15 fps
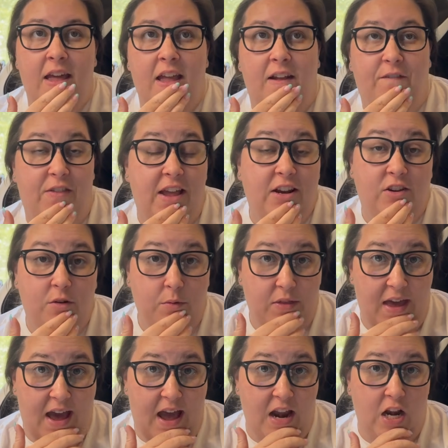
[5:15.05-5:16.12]
if they do
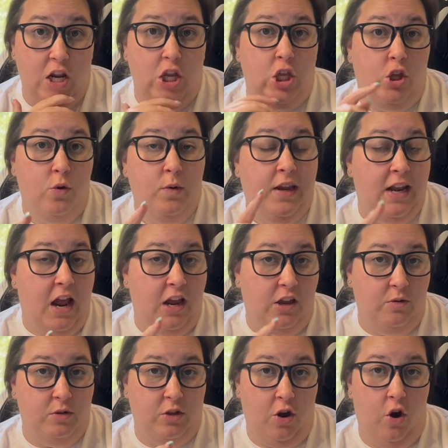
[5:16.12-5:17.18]
that, you cannot
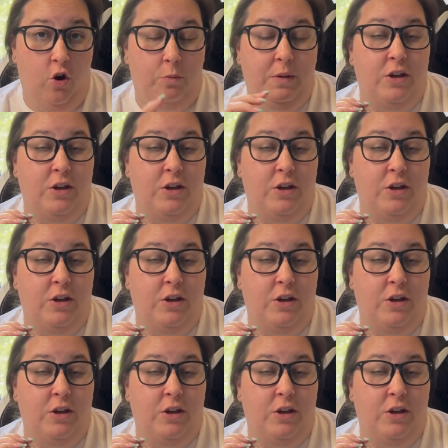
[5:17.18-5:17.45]
use a code